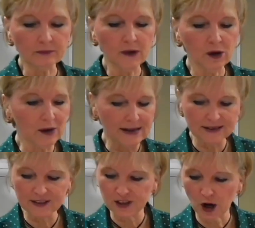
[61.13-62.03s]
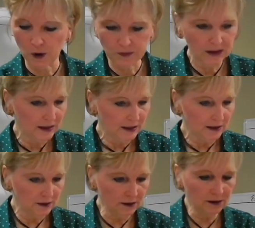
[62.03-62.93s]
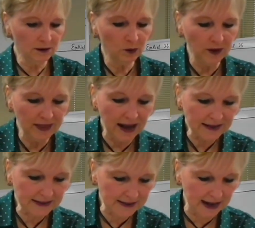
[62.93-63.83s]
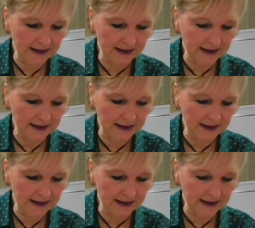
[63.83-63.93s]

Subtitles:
All right, so with that said,